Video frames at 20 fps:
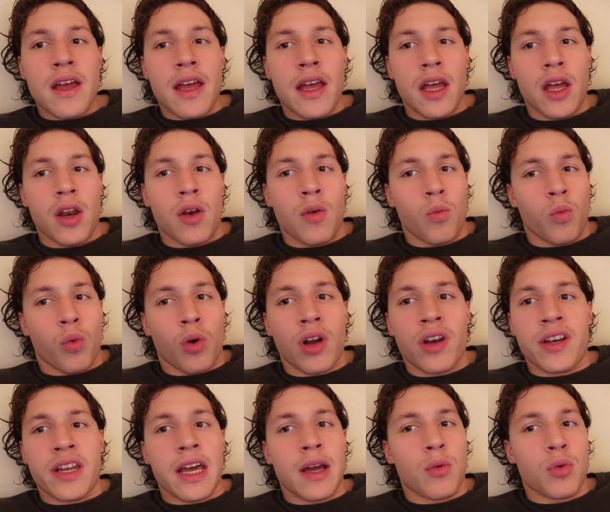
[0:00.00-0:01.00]
and
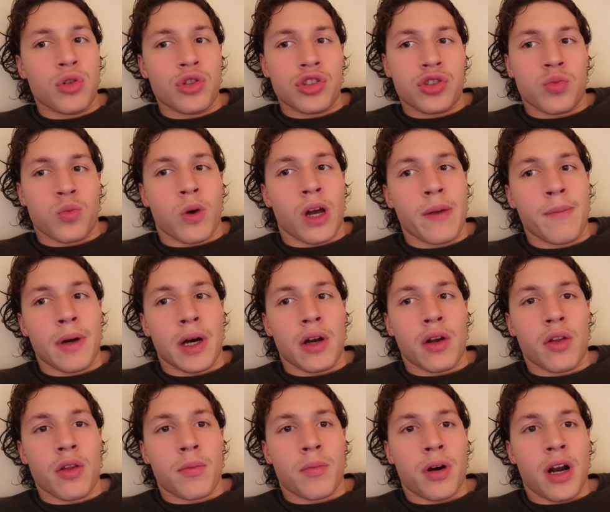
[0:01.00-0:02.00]
one day we'll just wipe out
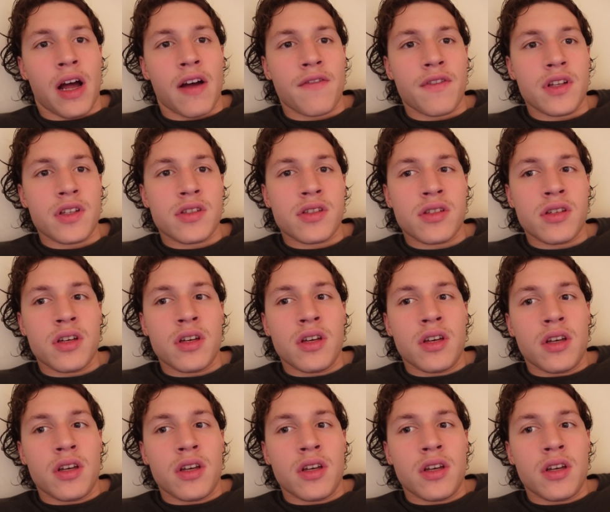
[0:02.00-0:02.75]
all the profits